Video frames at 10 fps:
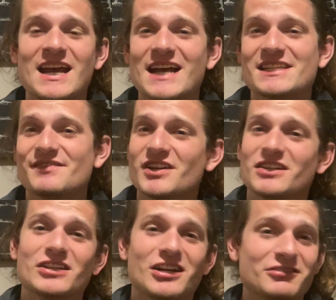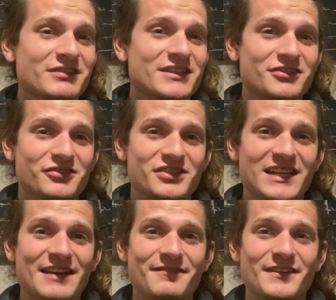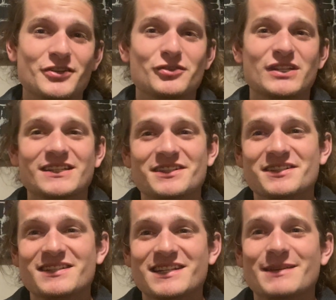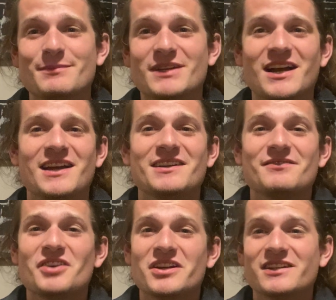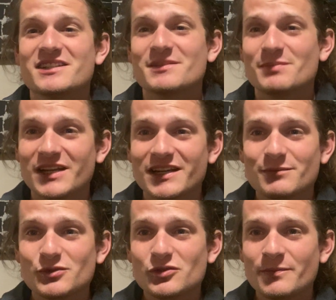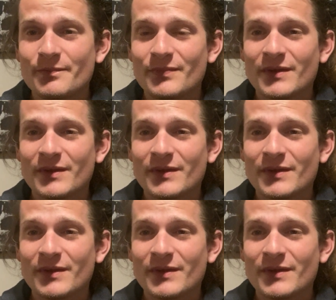as I've done a lot of research in that field, just seem kind of unexplainable,